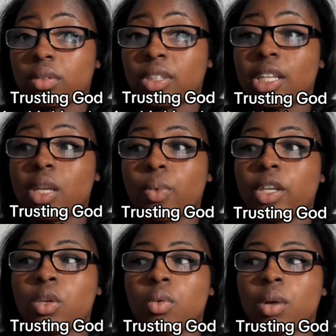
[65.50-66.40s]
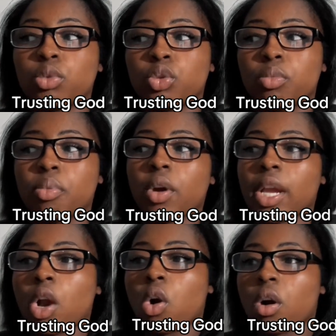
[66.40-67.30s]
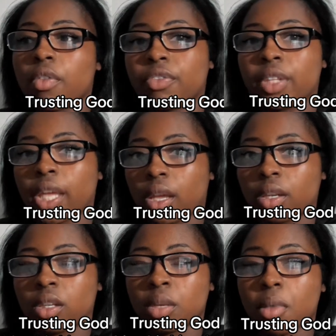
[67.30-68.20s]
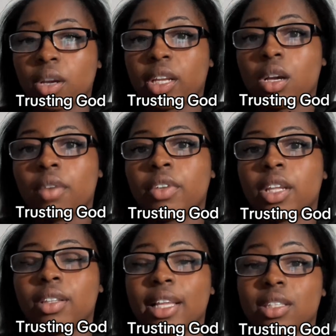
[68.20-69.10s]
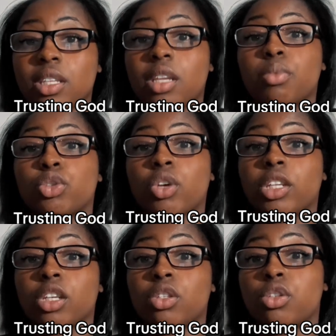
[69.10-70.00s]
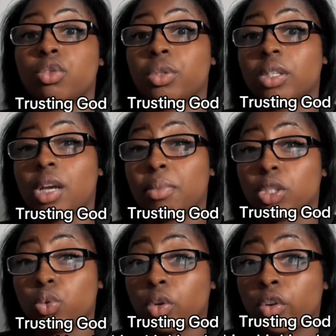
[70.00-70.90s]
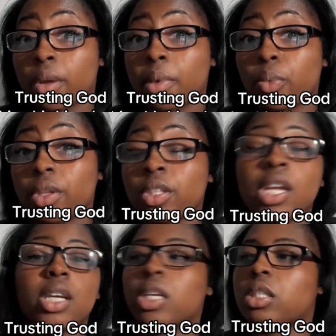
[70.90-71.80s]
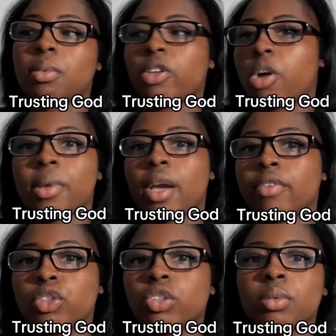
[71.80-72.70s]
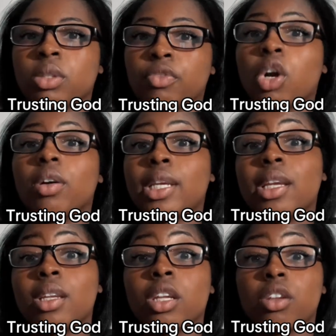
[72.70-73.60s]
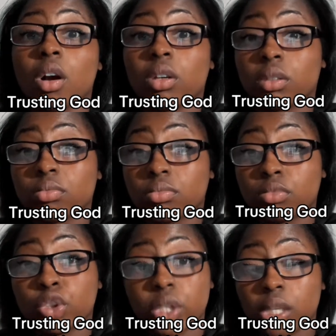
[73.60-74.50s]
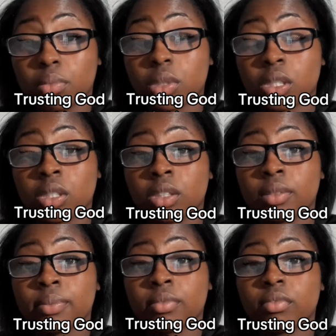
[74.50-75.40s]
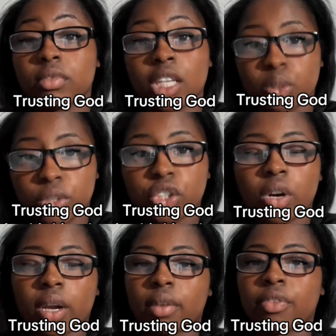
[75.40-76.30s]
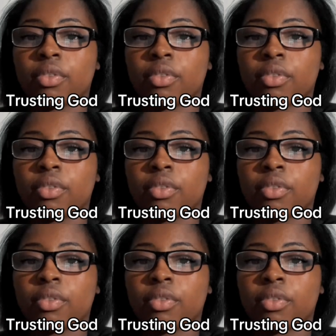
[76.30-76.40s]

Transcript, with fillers: Did he wake you up to pray off that demonic covenant that Satan was trying to get you to come into agreement with? Because some of y'all be having dreams of y'all eating in y'all dreams. That's witchcraft.